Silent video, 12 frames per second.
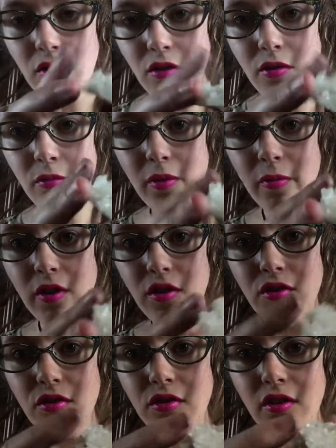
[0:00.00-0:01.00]
Or maybe
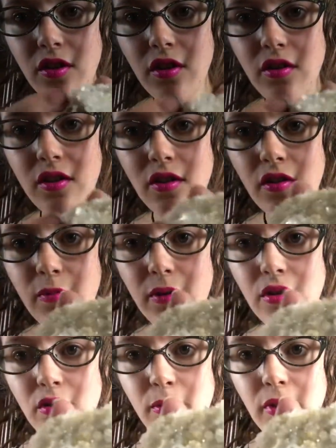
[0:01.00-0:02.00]
it's just gonna continue to be a little